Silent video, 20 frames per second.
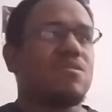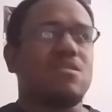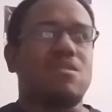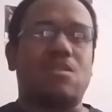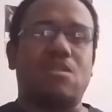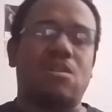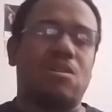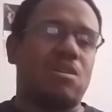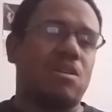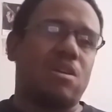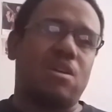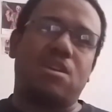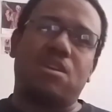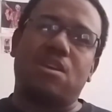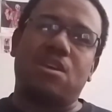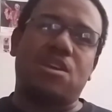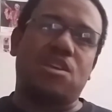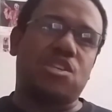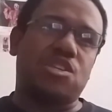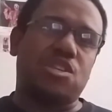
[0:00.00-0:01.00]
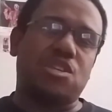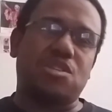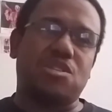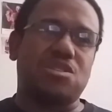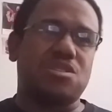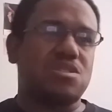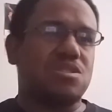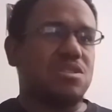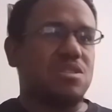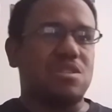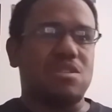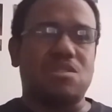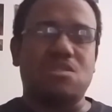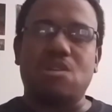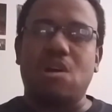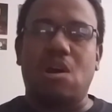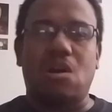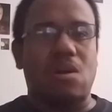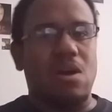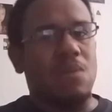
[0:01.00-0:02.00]
It's just,
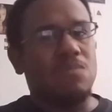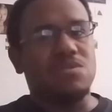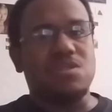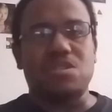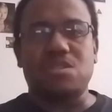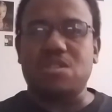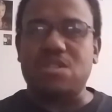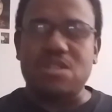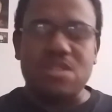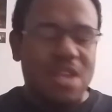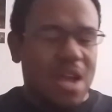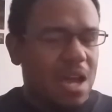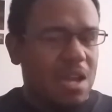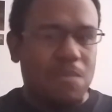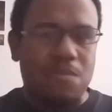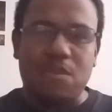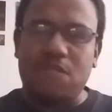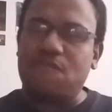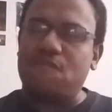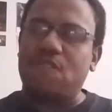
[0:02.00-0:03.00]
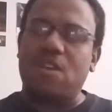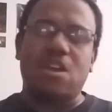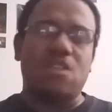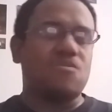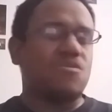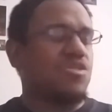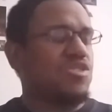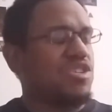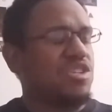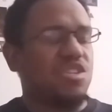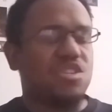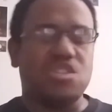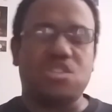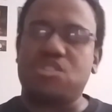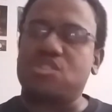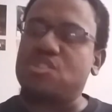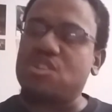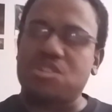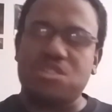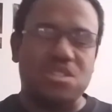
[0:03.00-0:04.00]
no, I'm just not a big fan of her. She
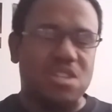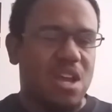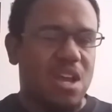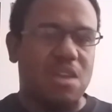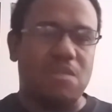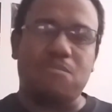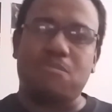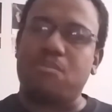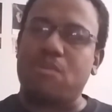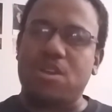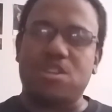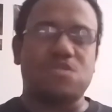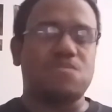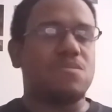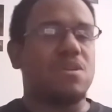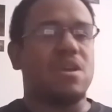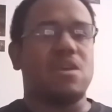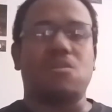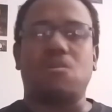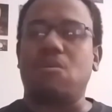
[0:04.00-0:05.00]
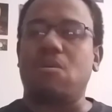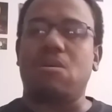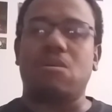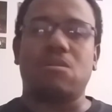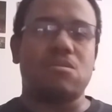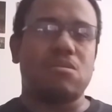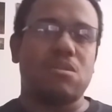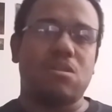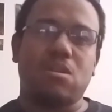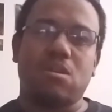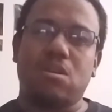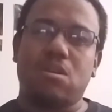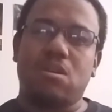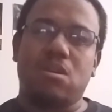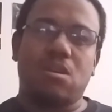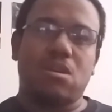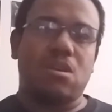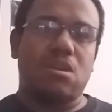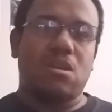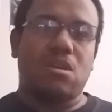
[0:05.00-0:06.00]
just does not impress me at all.
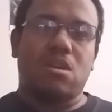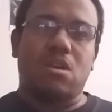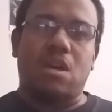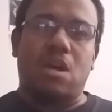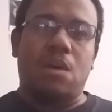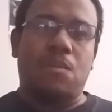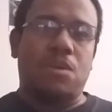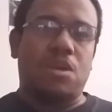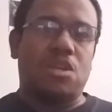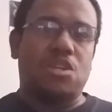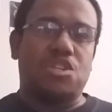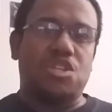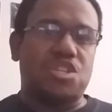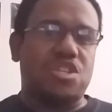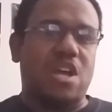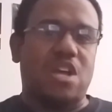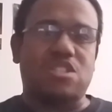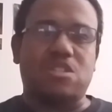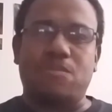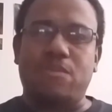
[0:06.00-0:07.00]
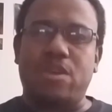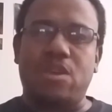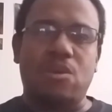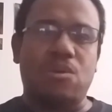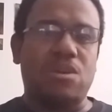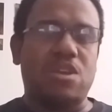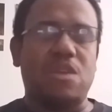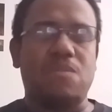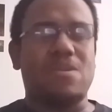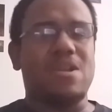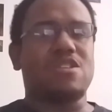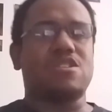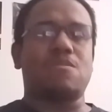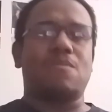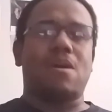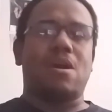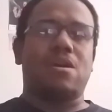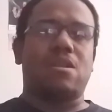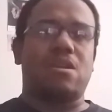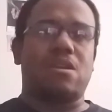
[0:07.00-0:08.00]
She's got some heel heat, but that's
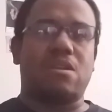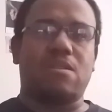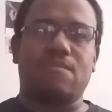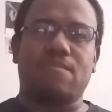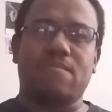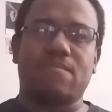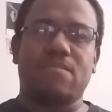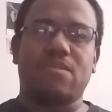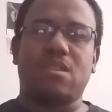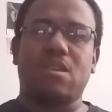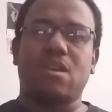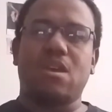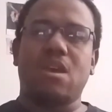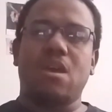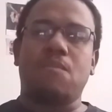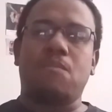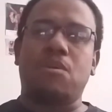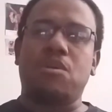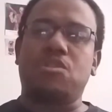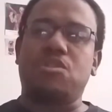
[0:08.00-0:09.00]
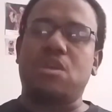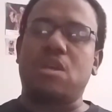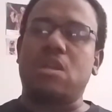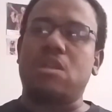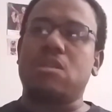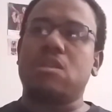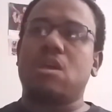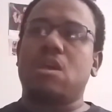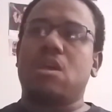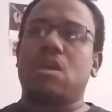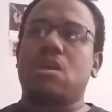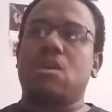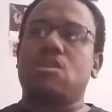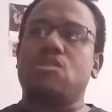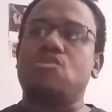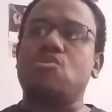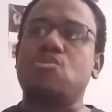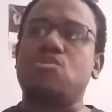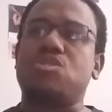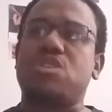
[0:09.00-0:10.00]
about it. But then
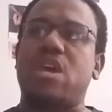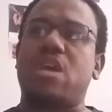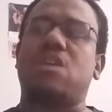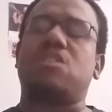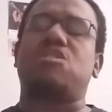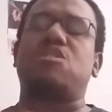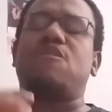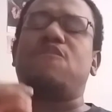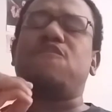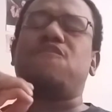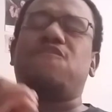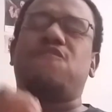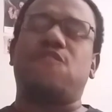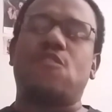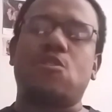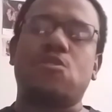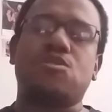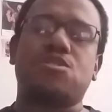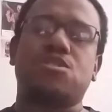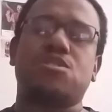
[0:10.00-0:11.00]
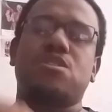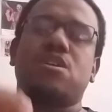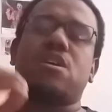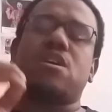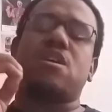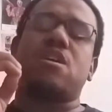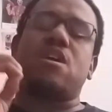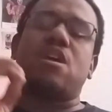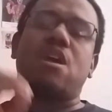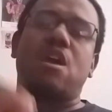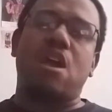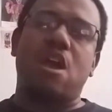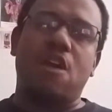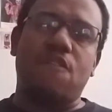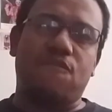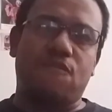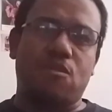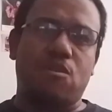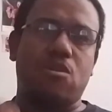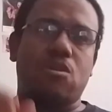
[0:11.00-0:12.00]
you take the first
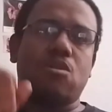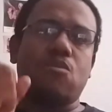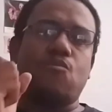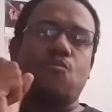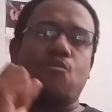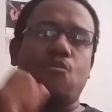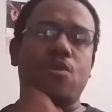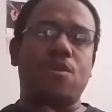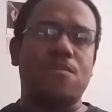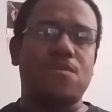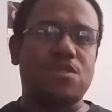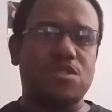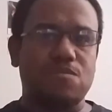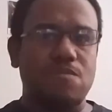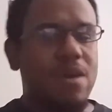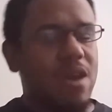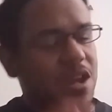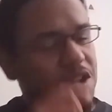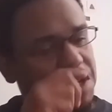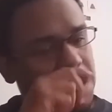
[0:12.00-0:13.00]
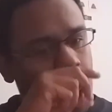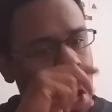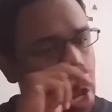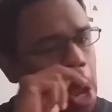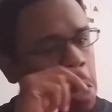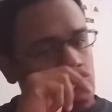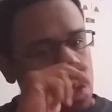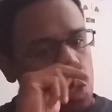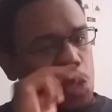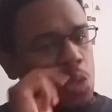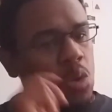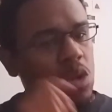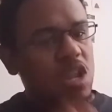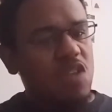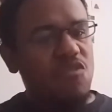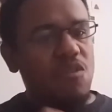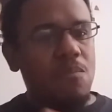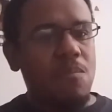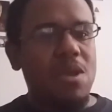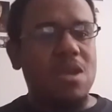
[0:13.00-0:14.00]
ever women's match. You don't
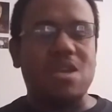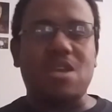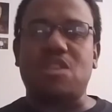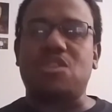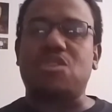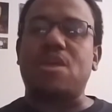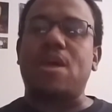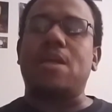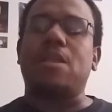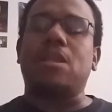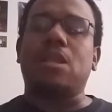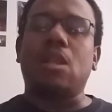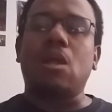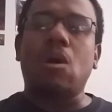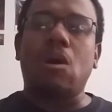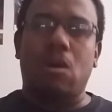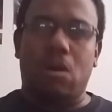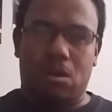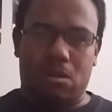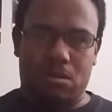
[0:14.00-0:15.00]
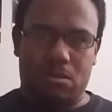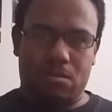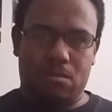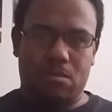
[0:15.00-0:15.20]
even make it that long.